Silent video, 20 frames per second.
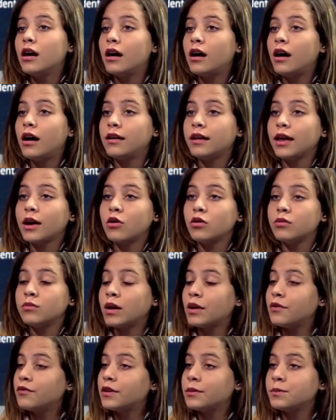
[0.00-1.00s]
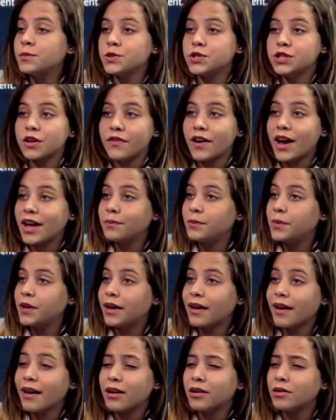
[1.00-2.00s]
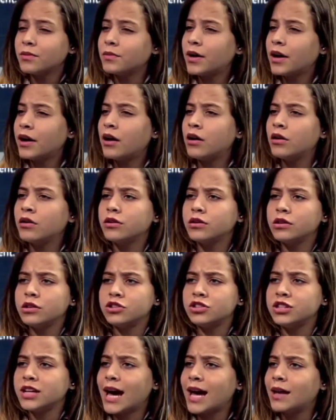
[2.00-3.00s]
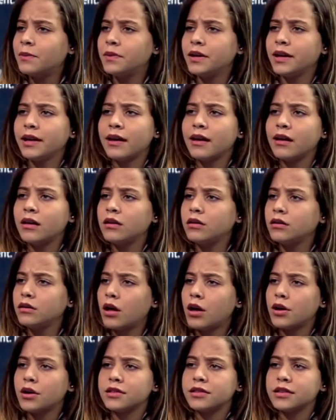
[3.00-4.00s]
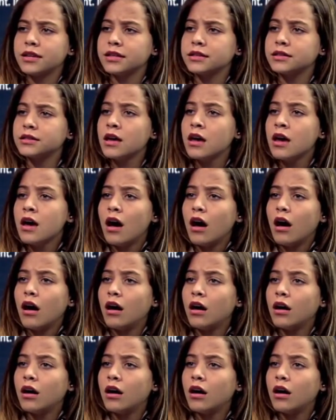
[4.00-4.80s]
Like when my friend Mustafa had been killed, my uncle Rishdi had been killed, a lot of things